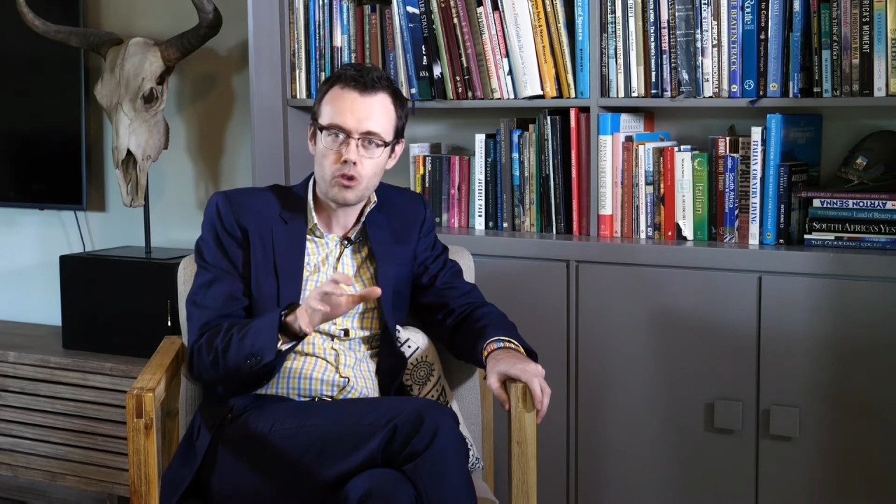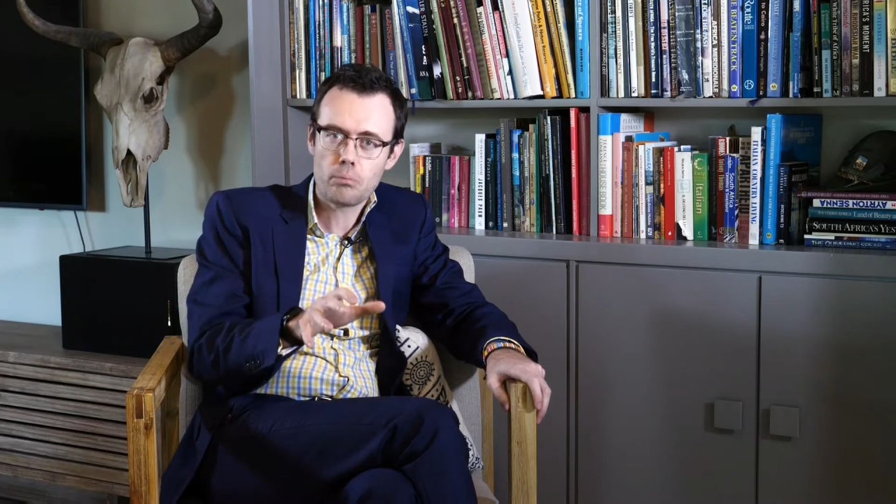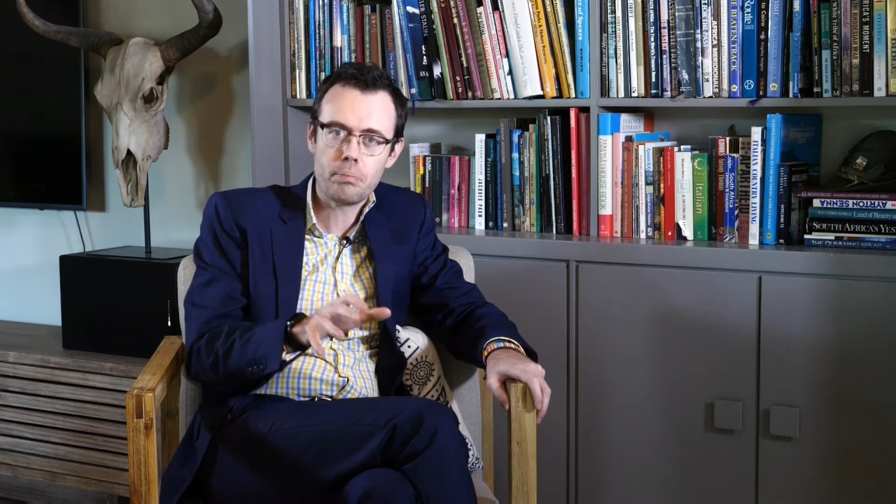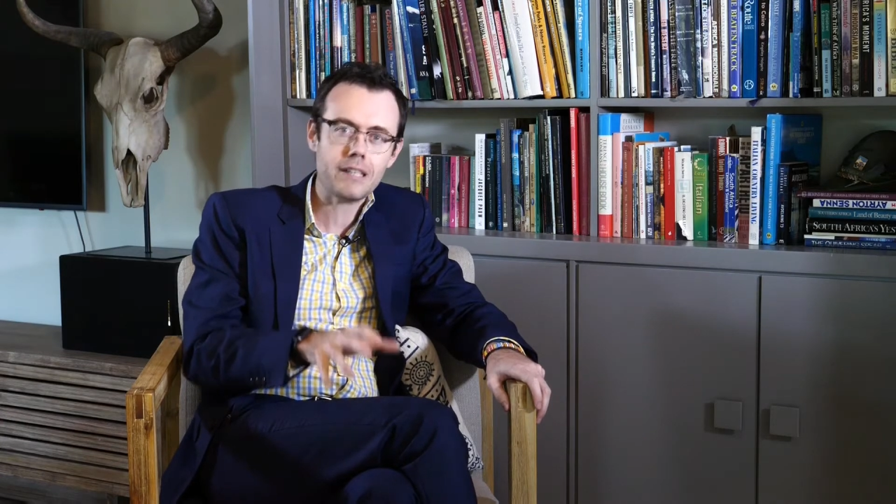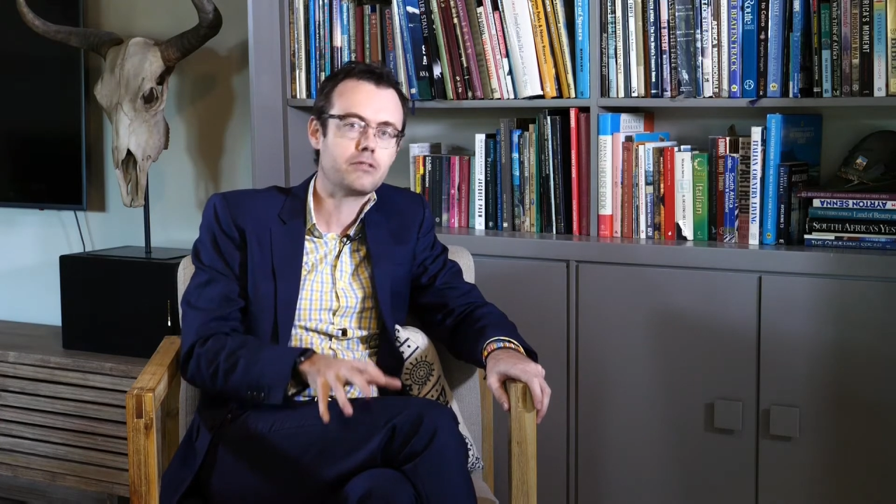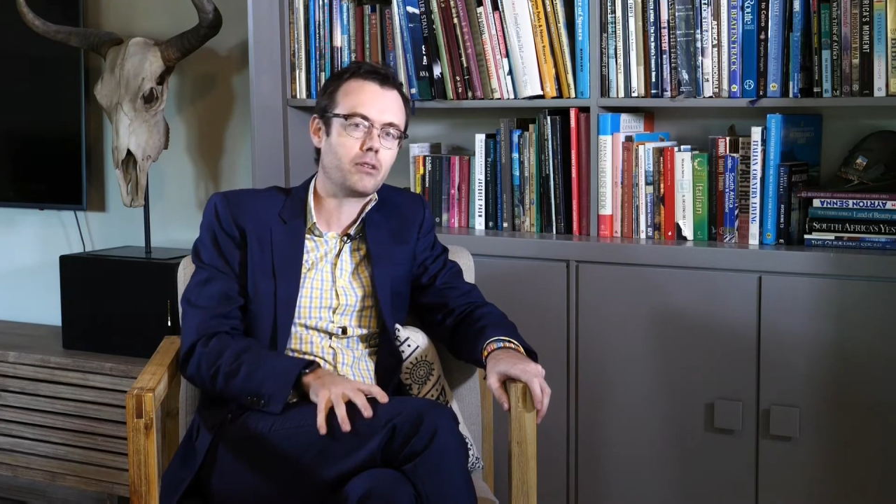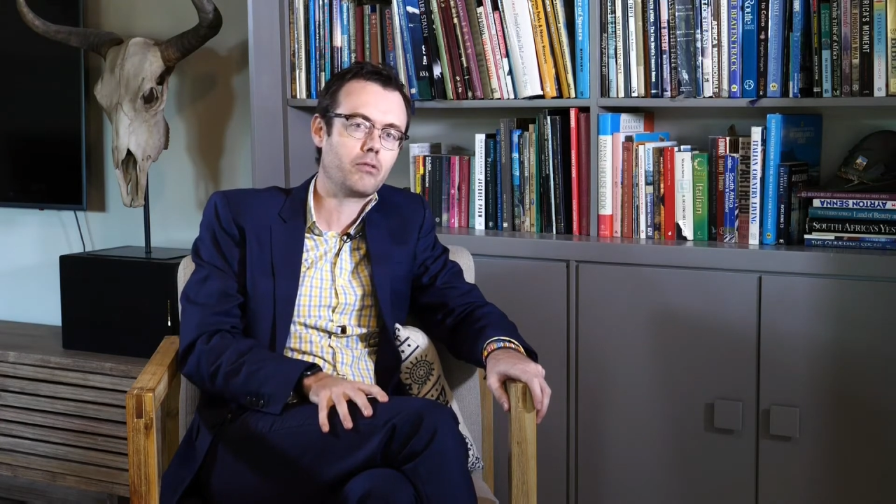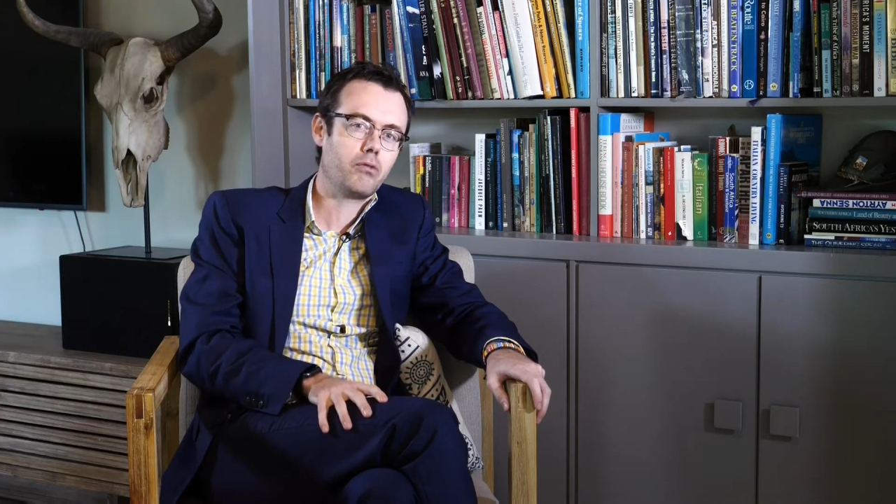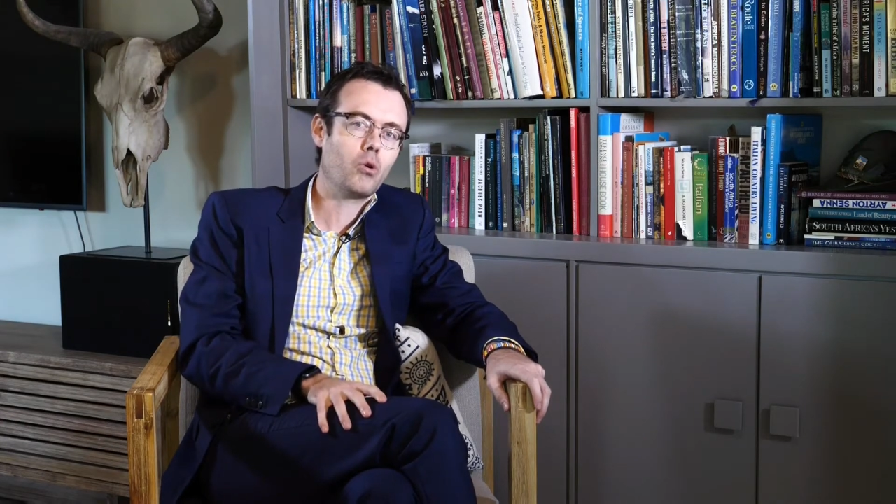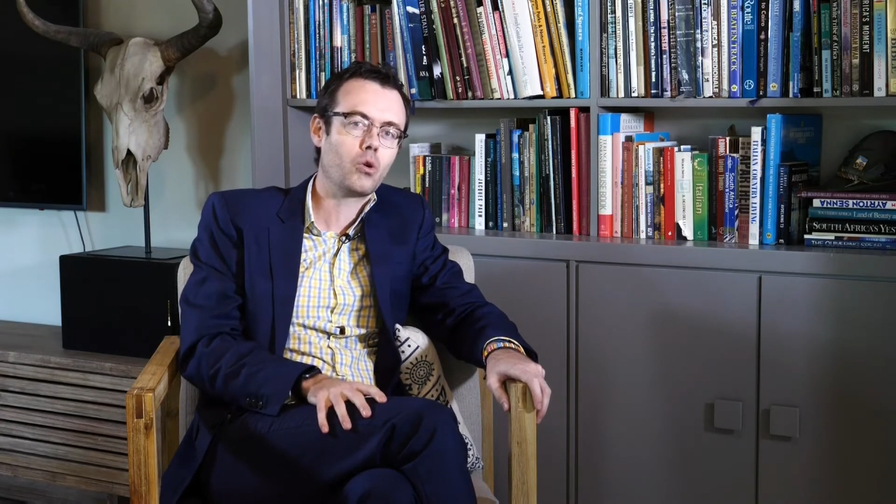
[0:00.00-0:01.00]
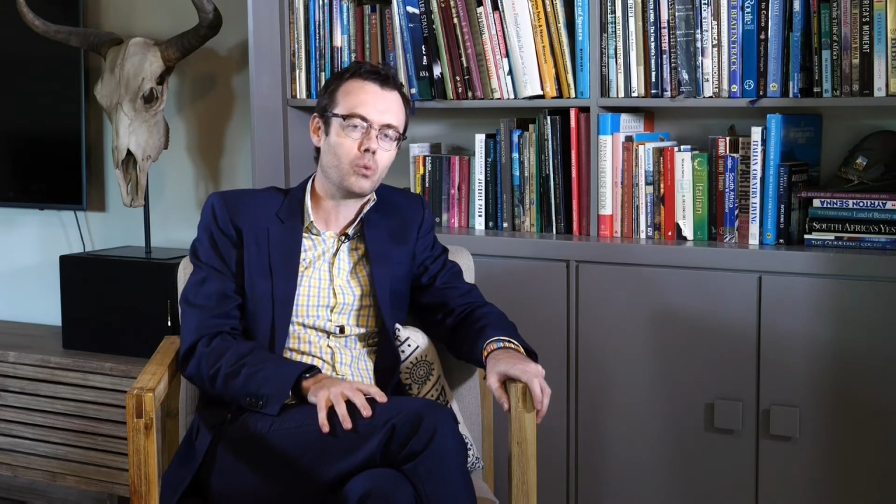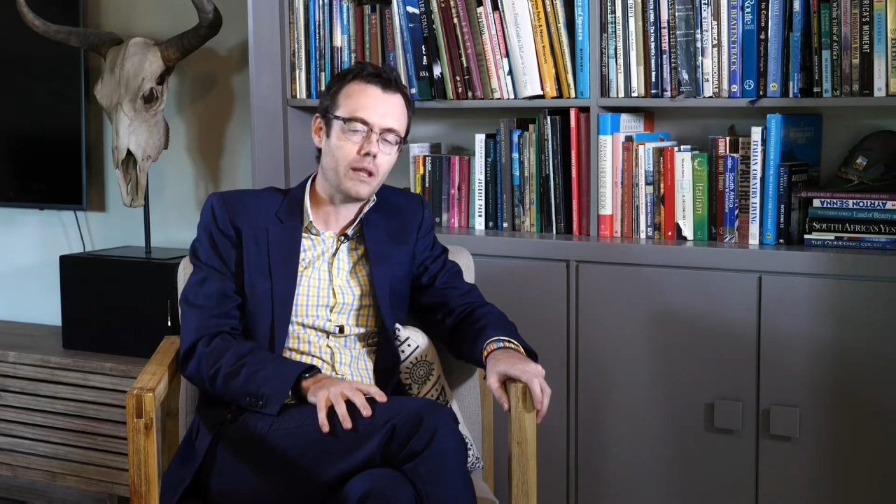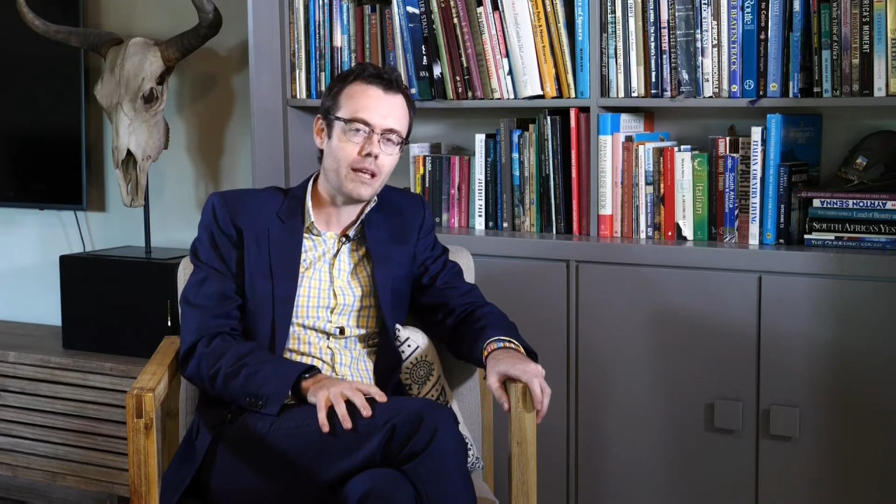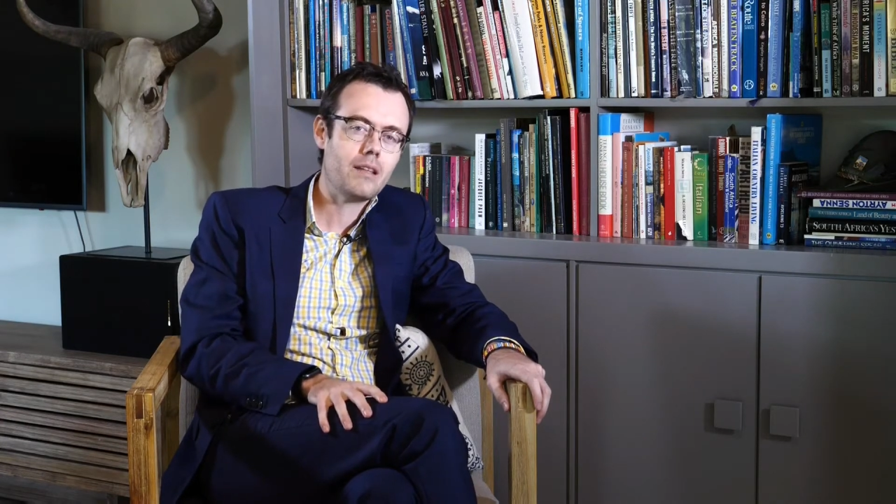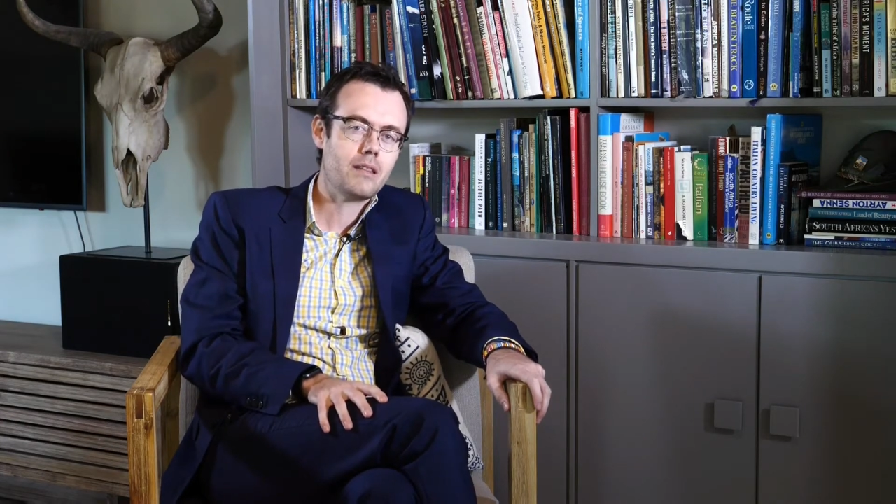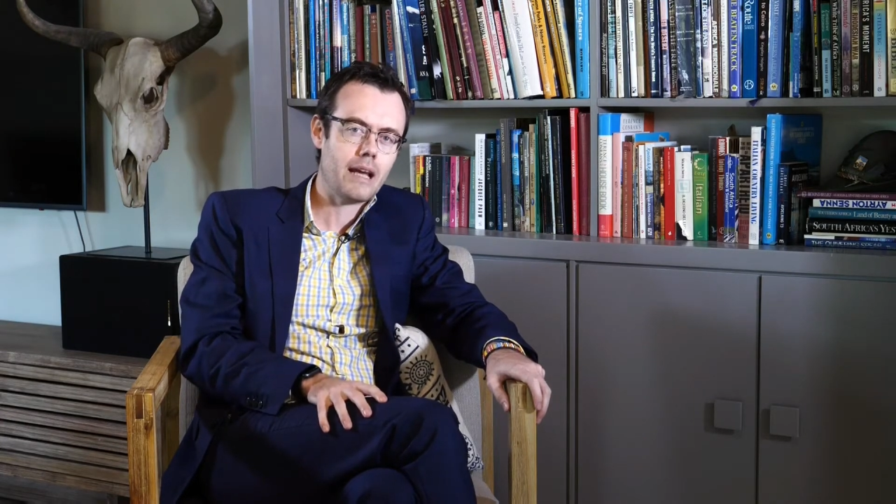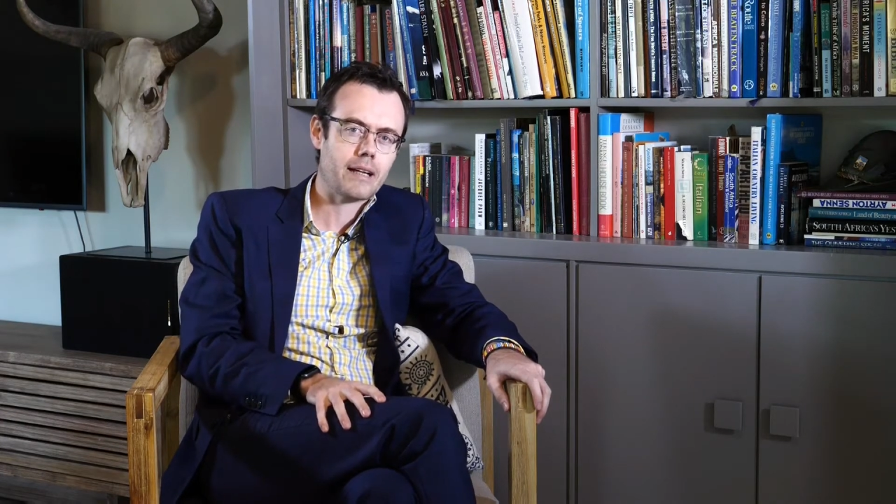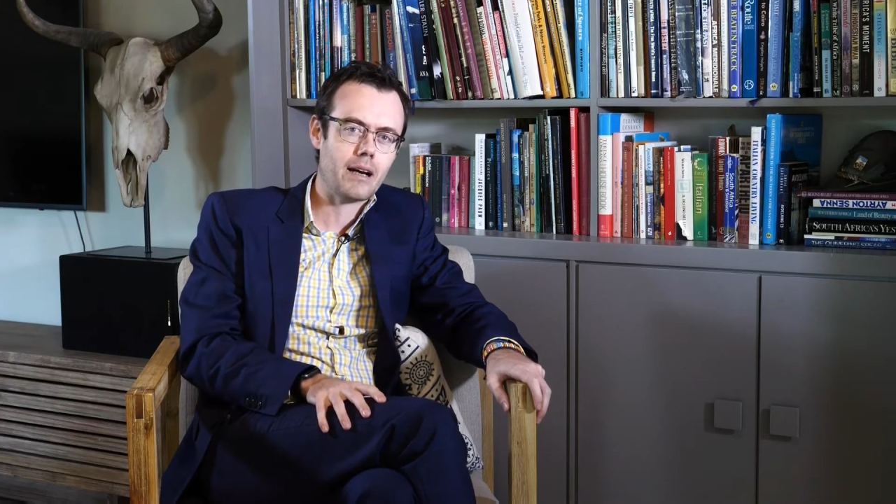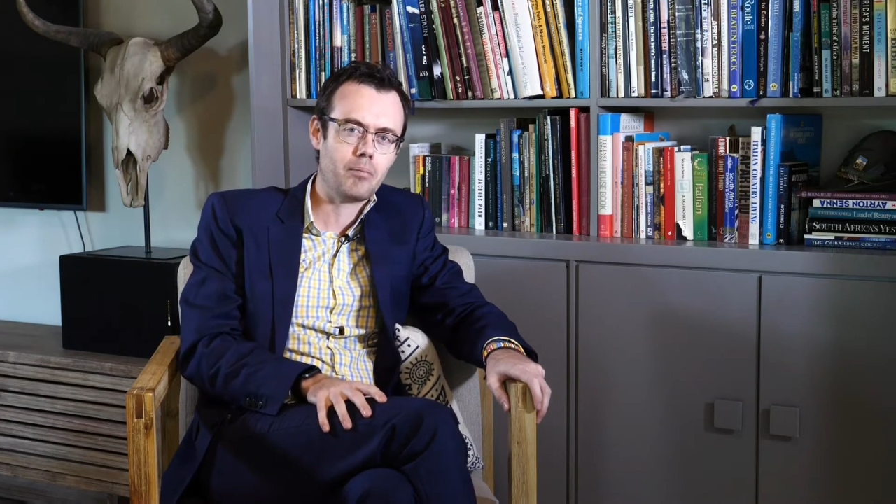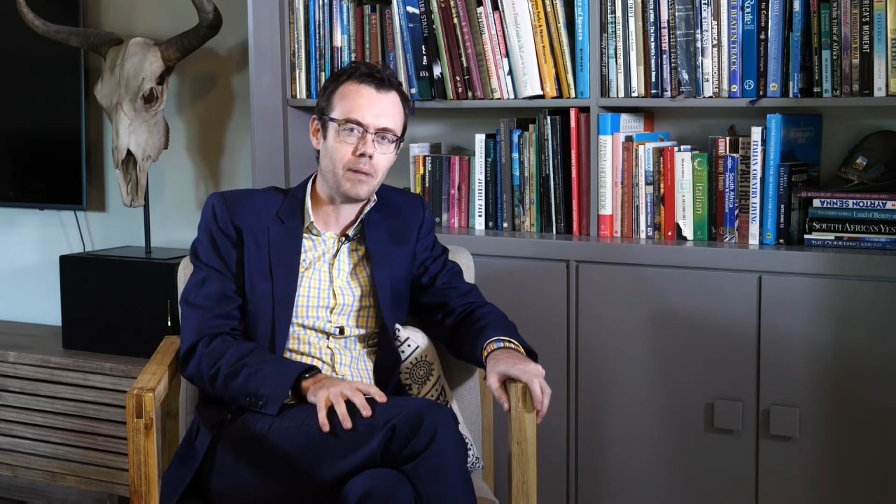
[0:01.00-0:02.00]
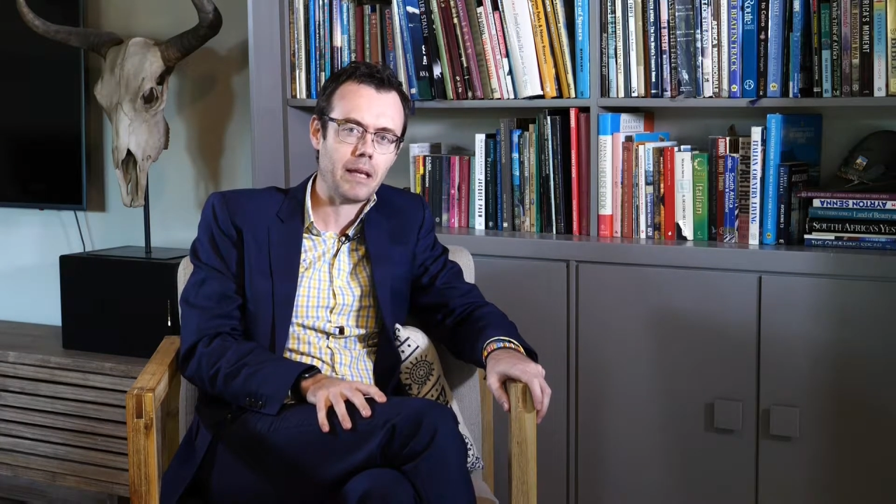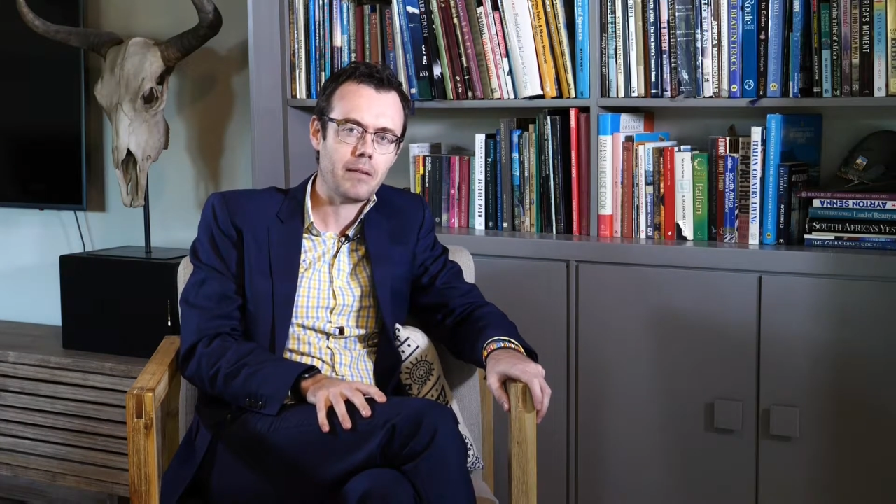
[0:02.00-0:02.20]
best foot forward within that company.